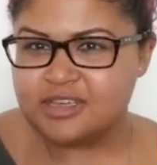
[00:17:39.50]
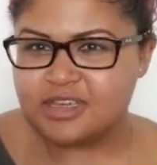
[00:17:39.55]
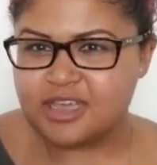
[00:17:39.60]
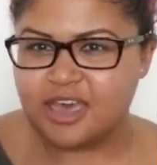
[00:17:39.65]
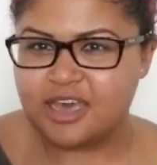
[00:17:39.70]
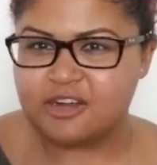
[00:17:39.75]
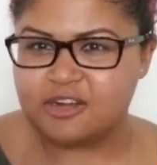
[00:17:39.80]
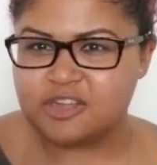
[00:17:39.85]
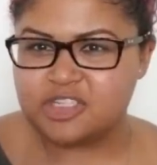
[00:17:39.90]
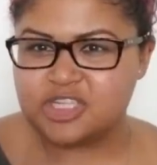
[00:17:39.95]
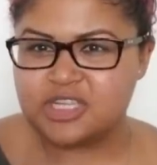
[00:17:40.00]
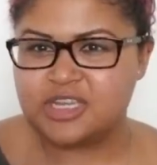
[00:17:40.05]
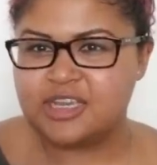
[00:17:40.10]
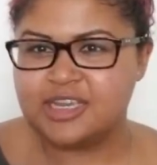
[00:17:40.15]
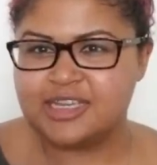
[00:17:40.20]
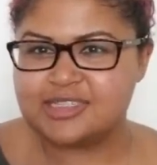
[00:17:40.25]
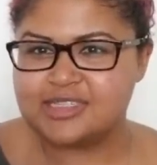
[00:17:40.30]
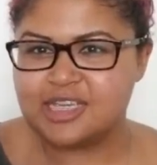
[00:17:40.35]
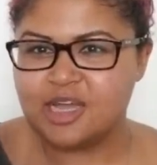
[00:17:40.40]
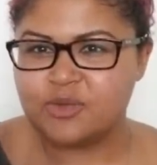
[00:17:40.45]
energy,
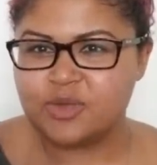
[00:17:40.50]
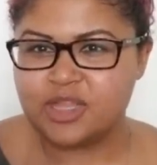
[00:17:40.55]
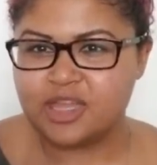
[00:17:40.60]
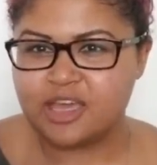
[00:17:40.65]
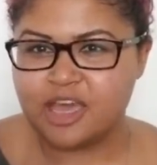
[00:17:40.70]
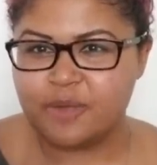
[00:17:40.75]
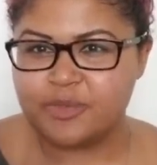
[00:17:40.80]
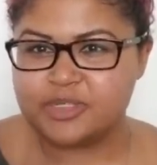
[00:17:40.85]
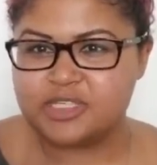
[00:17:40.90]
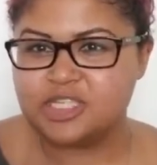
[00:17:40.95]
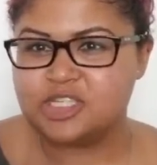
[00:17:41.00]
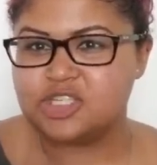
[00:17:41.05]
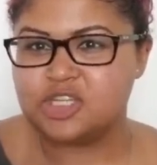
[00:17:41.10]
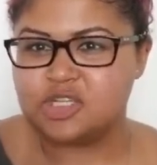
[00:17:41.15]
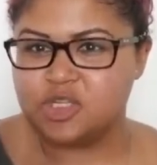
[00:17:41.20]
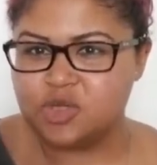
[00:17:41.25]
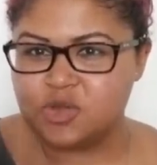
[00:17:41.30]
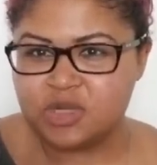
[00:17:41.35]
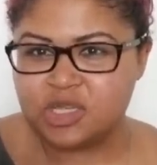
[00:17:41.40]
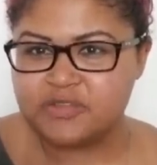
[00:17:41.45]
it's not really competition.
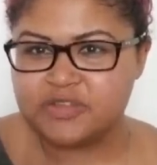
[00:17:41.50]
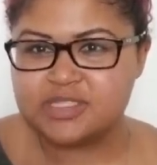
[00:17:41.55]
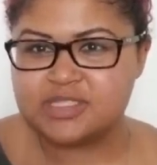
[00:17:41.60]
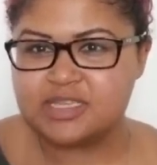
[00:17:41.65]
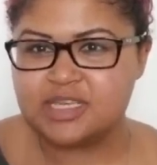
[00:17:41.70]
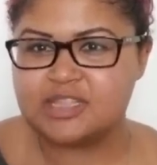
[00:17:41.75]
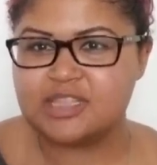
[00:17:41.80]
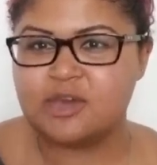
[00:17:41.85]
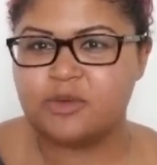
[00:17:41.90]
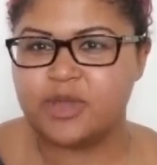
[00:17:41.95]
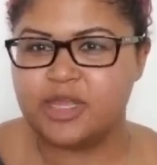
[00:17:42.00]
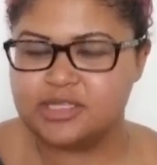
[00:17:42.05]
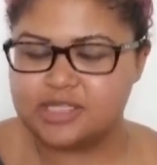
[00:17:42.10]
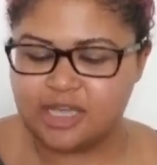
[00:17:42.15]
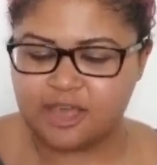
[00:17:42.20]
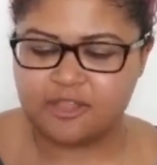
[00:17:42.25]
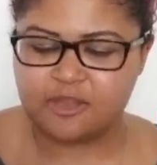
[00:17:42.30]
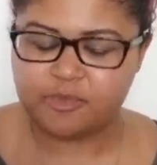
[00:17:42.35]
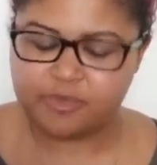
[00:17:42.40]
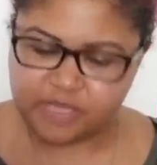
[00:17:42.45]
You don't even see it that way. It's
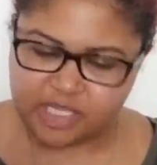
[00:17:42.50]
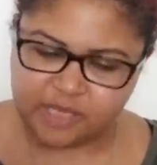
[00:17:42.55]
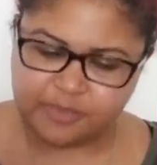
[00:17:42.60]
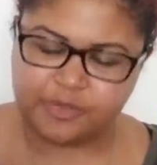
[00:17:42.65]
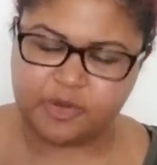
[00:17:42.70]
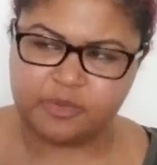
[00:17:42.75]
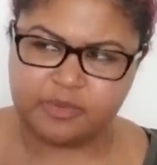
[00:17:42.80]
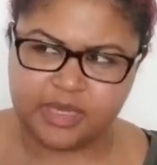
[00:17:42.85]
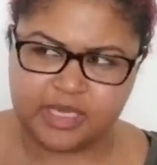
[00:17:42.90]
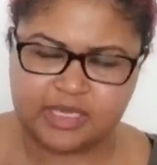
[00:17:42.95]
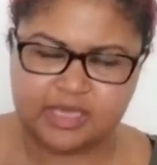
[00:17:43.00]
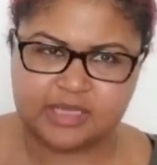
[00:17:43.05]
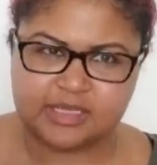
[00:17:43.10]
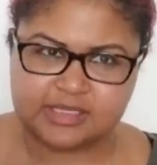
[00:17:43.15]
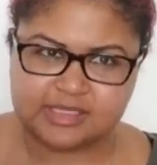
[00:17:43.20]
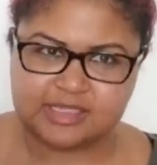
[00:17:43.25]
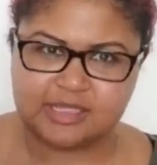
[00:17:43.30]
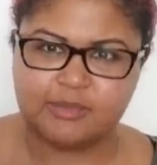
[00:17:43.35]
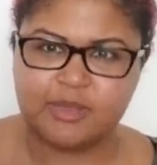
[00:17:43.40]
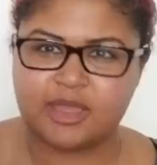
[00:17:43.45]
other people making it
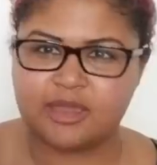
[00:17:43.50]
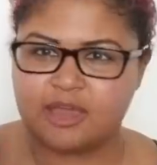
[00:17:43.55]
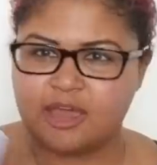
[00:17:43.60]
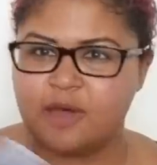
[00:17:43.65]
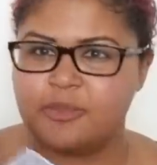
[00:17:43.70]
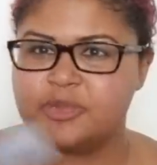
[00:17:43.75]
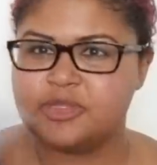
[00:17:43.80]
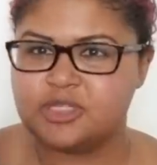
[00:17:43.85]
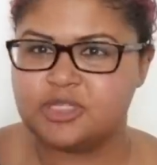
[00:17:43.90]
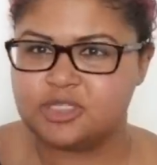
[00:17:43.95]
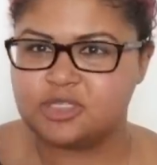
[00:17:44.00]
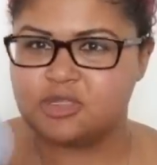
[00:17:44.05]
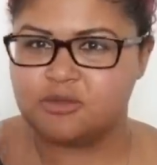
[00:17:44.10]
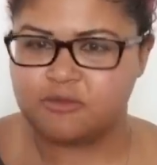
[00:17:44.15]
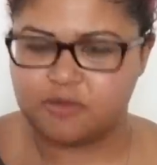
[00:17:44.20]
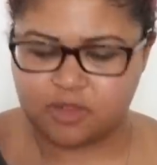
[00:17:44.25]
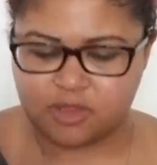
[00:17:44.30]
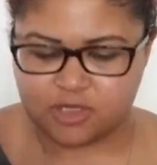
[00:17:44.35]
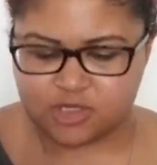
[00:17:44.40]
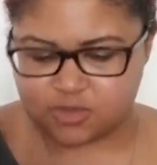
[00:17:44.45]
seem like a competition
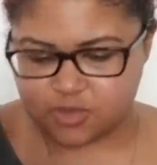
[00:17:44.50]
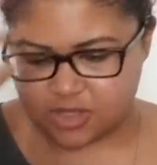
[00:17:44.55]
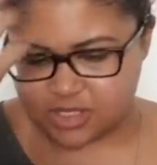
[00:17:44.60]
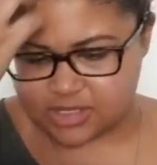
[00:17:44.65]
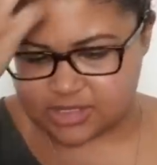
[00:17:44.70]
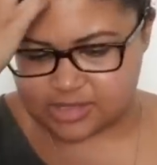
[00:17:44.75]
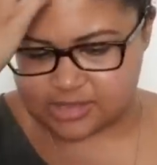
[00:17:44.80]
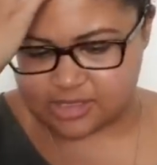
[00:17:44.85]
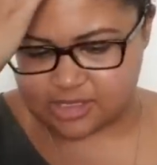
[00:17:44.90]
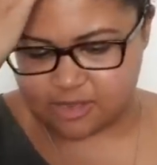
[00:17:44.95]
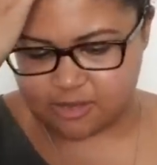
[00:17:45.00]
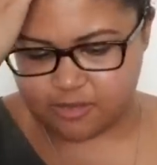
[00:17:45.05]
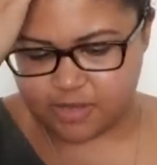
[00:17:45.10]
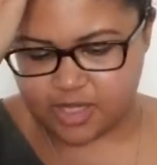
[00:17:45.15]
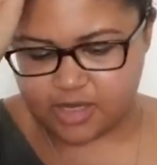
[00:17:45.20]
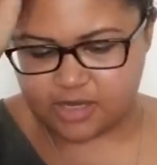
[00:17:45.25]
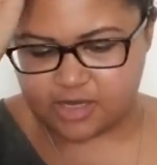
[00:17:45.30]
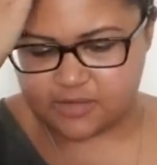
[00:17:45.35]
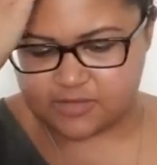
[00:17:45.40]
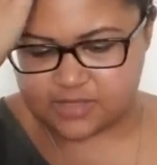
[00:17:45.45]
for those where this is a
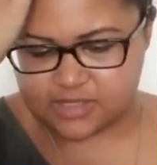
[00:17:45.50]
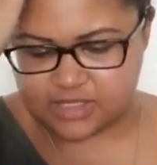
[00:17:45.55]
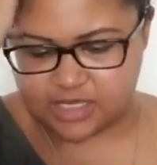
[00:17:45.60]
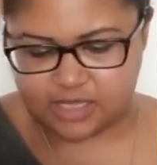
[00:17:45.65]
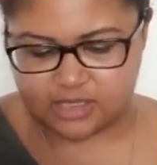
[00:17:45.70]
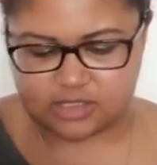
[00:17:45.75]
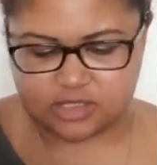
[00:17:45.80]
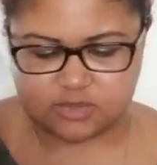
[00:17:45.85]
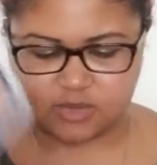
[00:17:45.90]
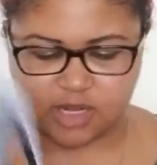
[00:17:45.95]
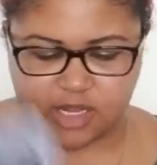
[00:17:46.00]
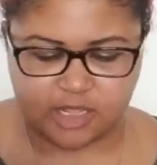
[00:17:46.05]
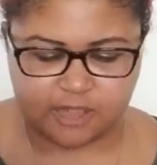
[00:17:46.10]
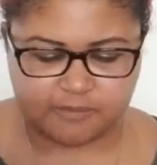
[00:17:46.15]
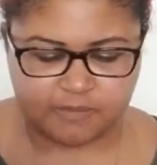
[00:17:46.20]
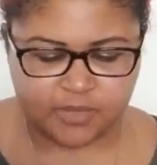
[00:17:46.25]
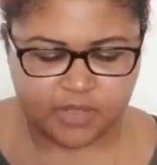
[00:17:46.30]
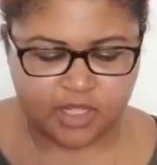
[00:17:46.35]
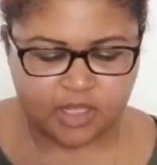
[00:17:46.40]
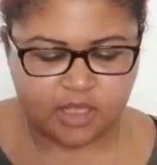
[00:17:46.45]
competitive stance,
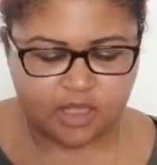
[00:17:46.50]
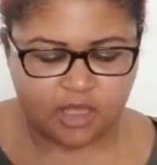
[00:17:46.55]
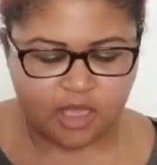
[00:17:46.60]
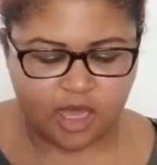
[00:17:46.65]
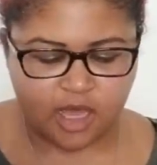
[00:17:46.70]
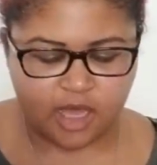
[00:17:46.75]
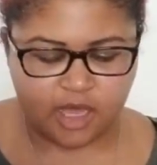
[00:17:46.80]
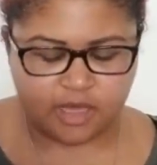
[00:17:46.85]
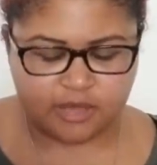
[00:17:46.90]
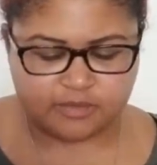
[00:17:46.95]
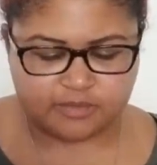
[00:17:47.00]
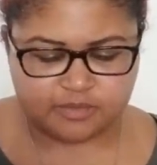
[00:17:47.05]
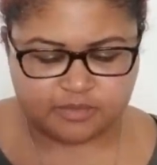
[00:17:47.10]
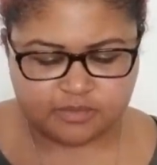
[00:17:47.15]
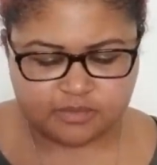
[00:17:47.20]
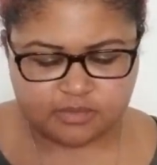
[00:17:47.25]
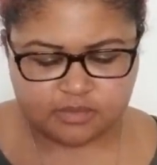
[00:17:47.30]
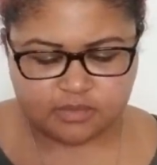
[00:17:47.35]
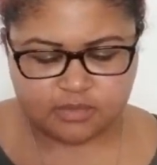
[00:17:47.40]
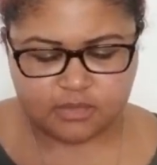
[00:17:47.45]
right? Um,
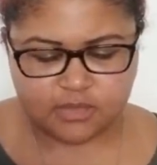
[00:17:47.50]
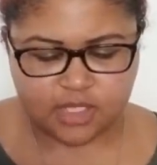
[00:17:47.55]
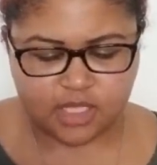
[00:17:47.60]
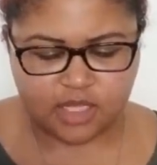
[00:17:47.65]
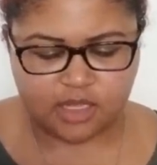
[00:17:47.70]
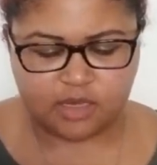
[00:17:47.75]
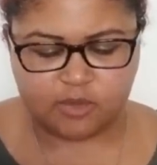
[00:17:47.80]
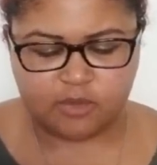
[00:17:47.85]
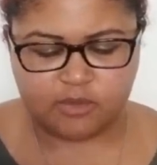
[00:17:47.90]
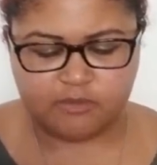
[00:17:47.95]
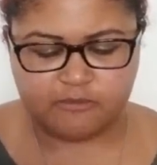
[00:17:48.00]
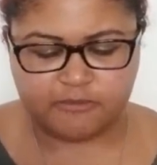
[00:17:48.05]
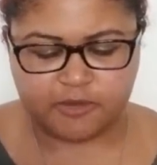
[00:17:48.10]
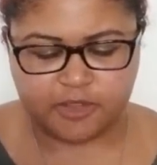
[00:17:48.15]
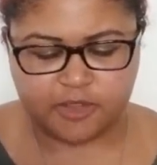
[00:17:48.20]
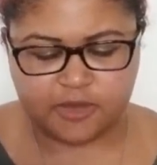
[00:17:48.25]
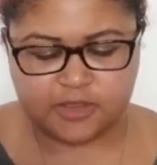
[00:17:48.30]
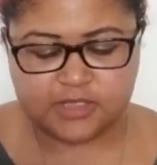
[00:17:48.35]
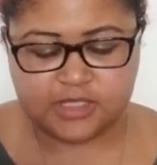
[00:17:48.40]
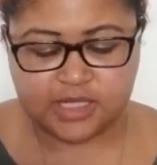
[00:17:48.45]
and for
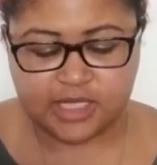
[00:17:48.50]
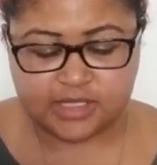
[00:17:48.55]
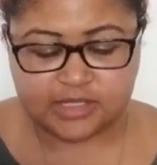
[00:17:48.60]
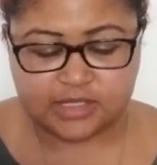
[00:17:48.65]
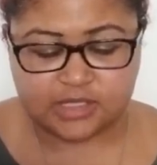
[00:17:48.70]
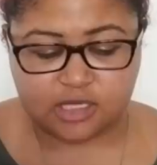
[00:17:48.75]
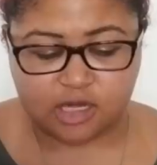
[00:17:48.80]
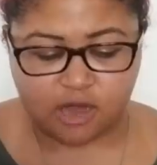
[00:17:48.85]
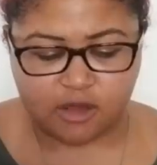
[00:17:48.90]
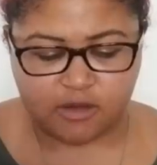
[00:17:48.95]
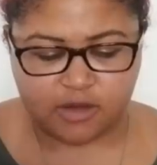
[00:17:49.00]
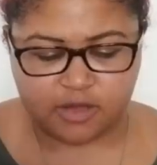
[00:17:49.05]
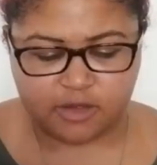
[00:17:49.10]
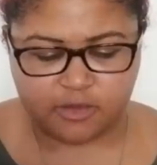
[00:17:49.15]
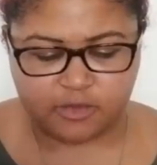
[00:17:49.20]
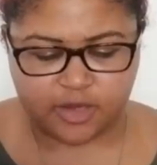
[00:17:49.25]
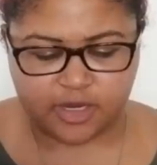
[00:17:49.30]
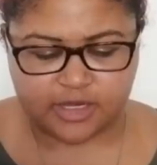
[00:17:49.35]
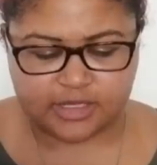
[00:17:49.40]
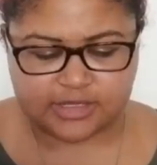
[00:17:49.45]
those in that scenario
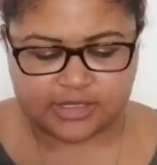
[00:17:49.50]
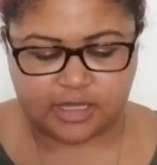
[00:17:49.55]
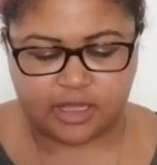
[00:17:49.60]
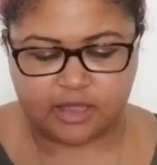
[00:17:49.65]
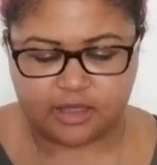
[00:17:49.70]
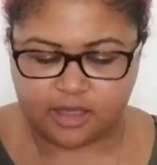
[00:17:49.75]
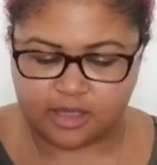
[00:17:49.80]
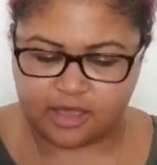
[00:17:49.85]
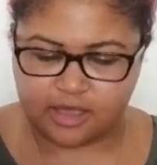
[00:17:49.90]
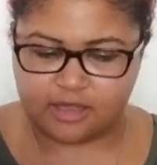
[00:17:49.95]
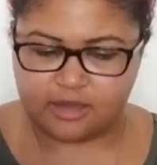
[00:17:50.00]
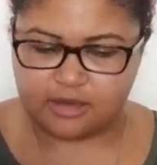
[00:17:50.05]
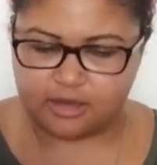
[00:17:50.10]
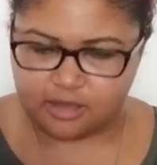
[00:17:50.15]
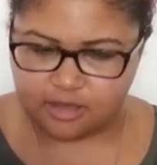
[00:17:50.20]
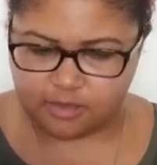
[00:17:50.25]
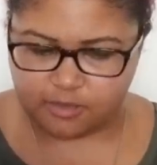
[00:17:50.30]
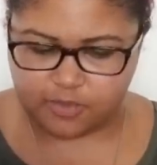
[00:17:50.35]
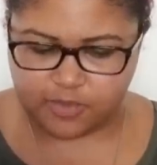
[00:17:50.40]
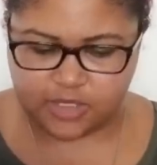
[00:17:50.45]
where it's like, again,
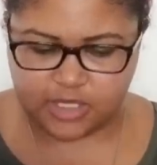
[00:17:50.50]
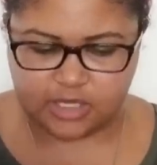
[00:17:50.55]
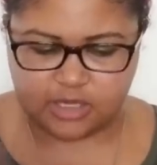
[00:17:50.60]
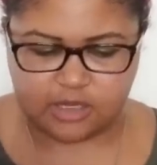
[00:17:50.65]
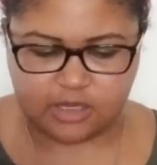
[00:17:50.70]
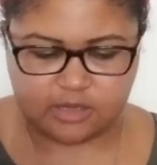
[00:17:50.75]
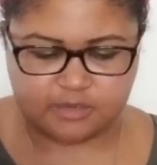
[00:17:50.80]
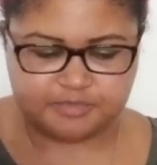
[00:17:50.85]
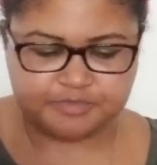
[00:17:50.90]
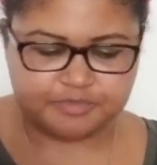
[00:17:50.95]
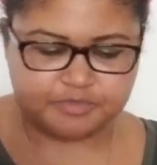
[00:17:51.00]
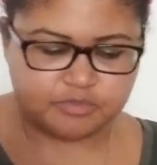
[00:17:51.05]
competing,